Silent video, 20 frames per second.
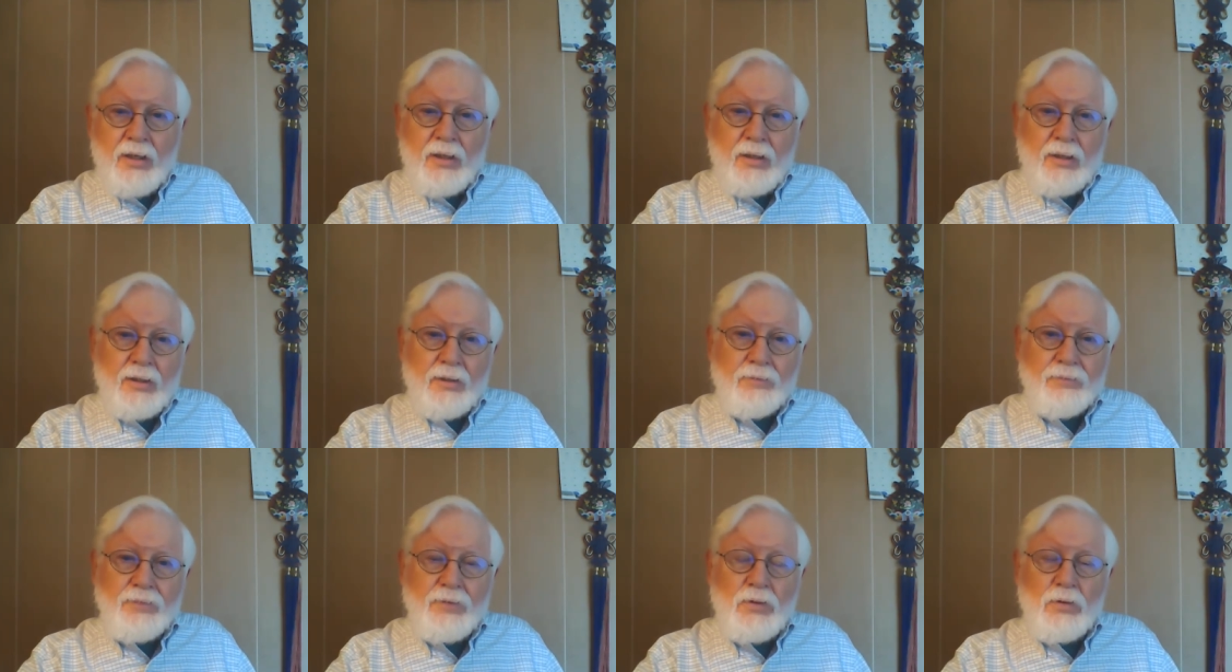
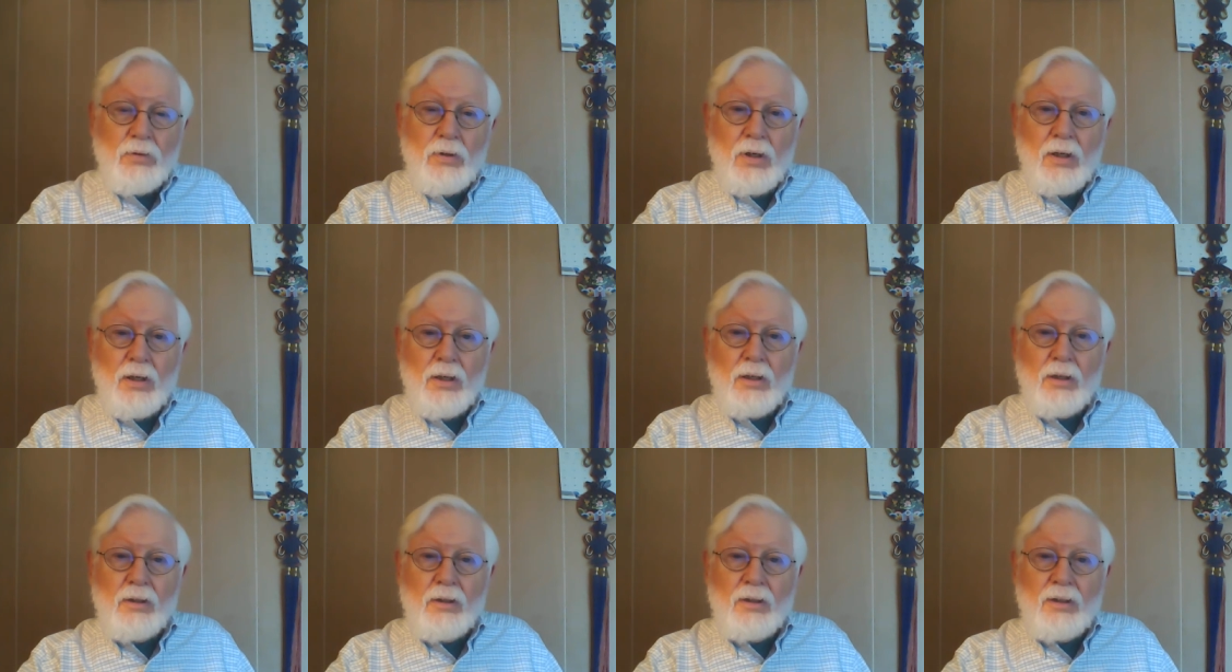If
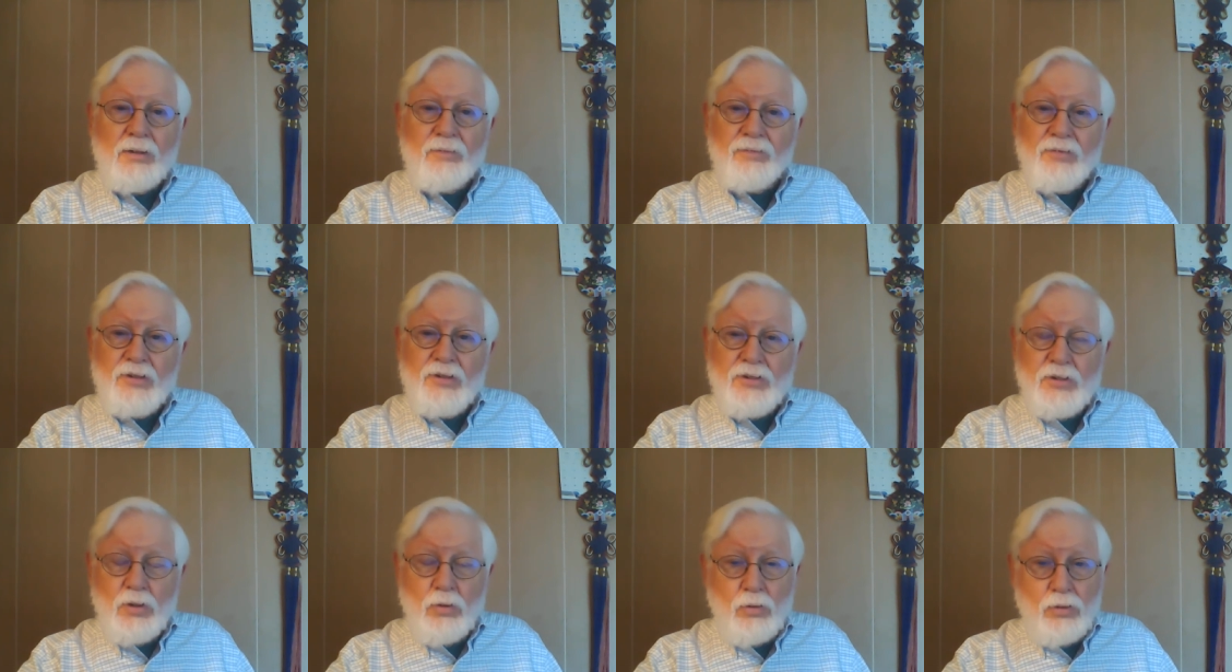
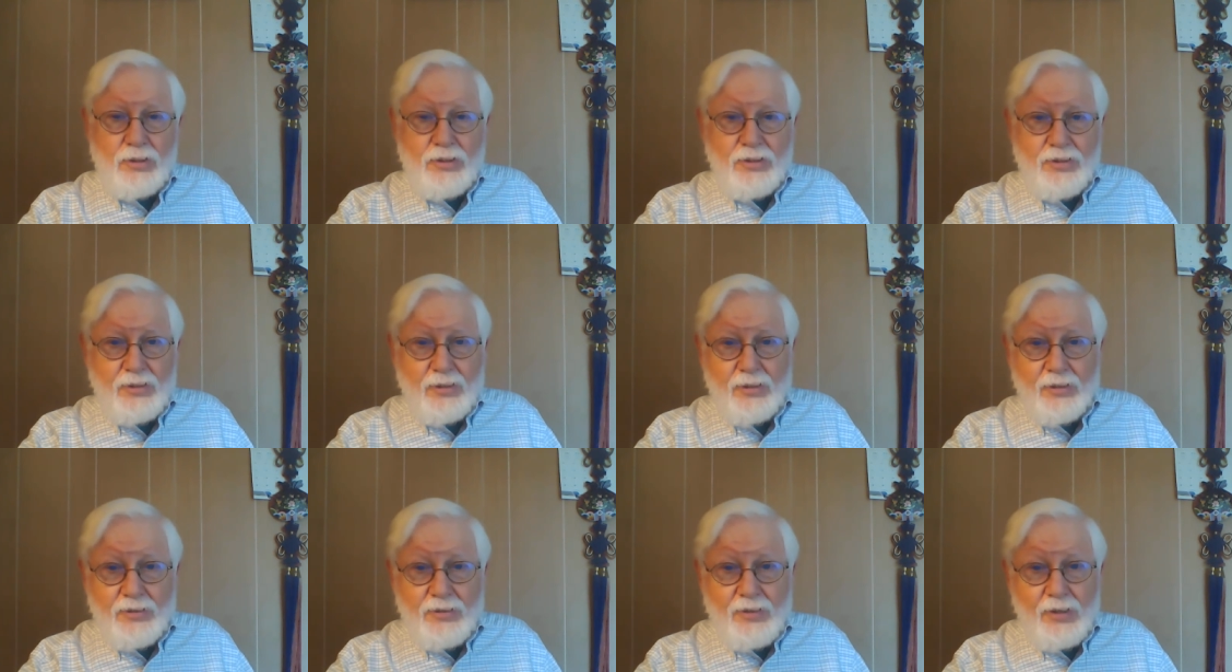this course
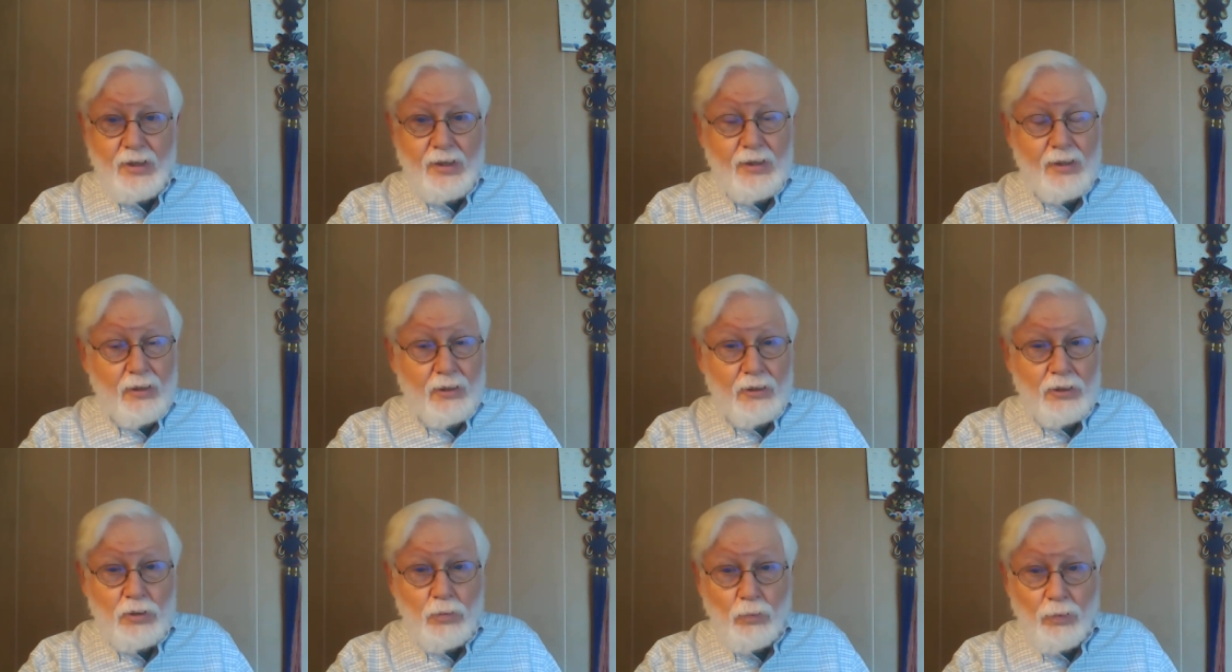is
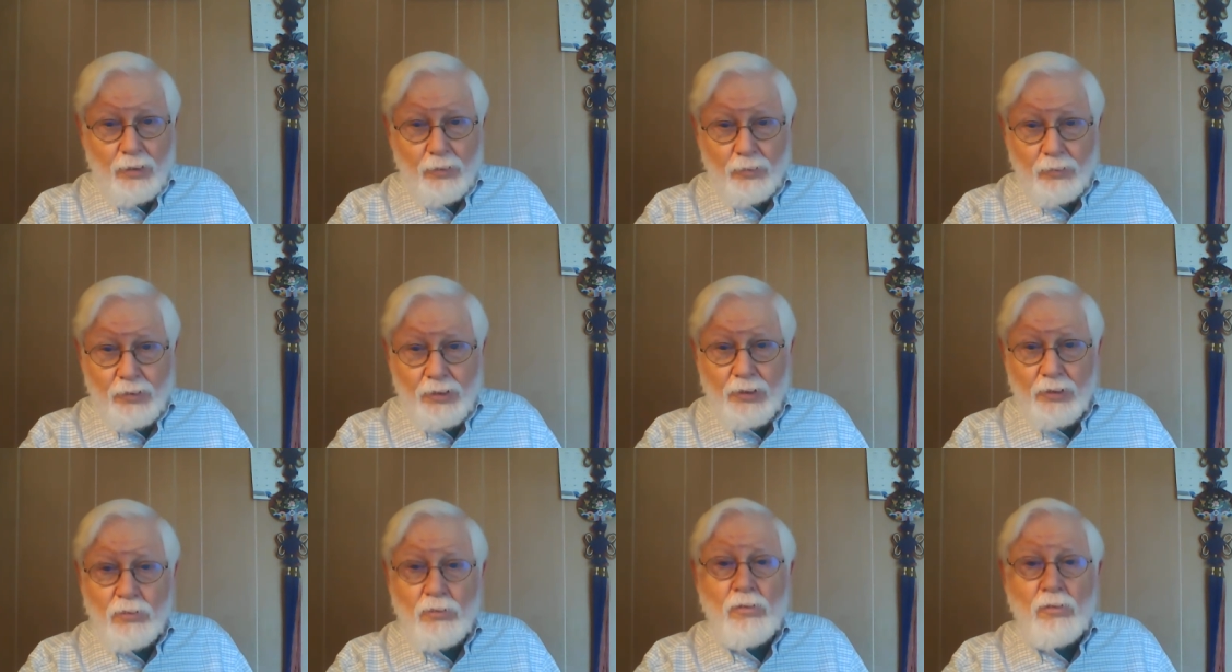English
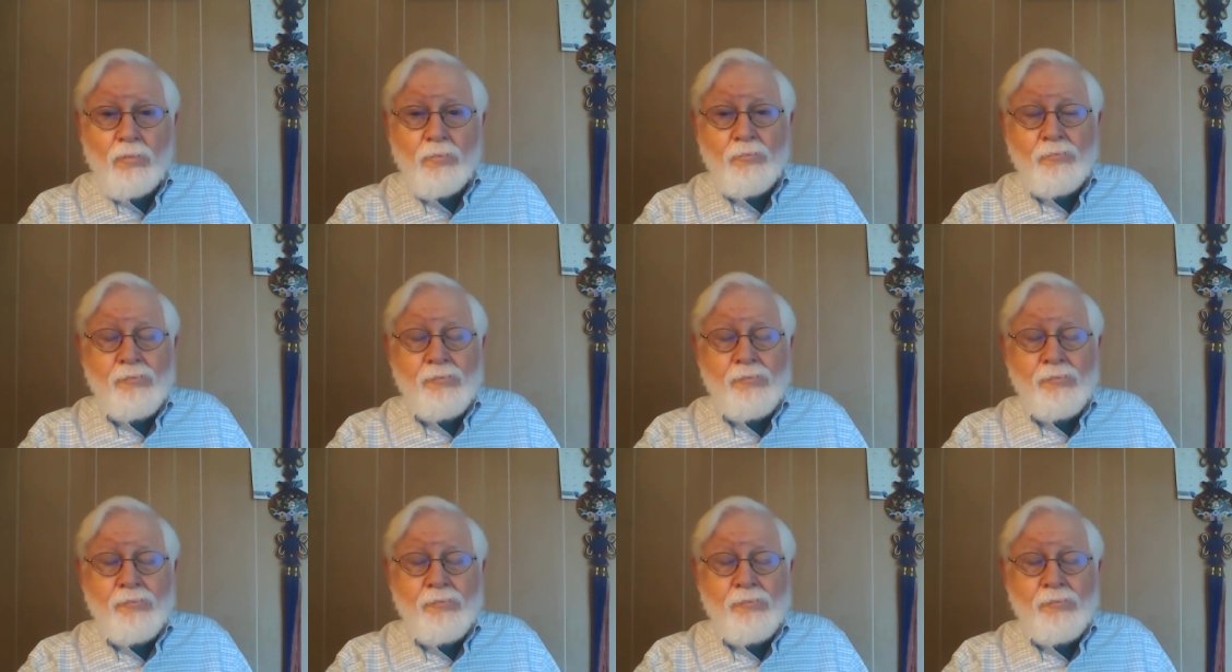102,